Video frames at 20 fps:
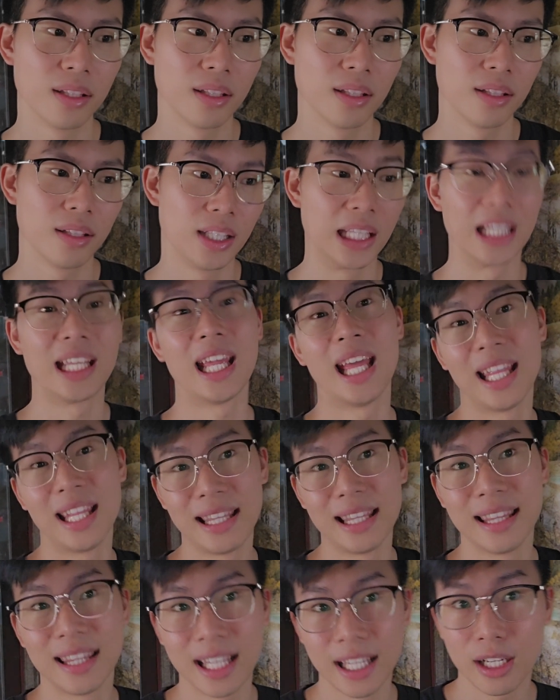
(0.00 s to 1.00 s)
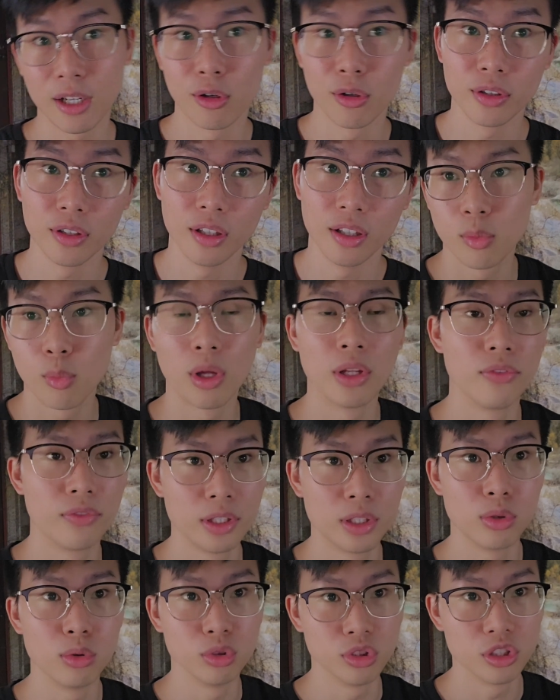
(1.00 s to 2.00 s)
they can take on a
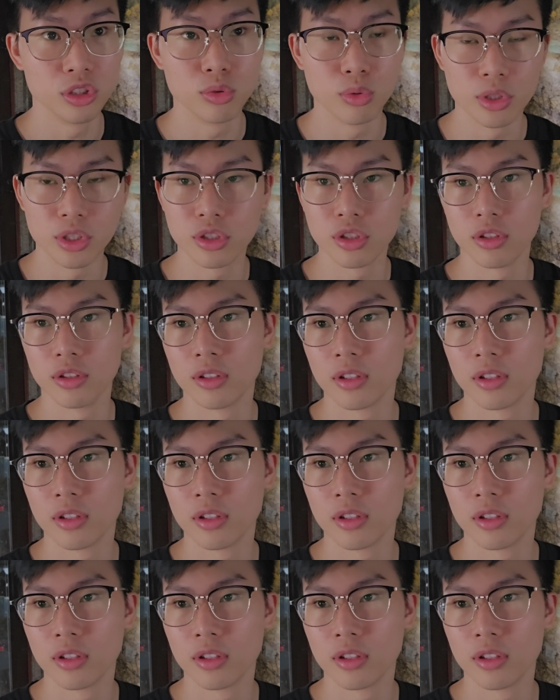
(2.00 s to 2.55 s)
1v2 situation.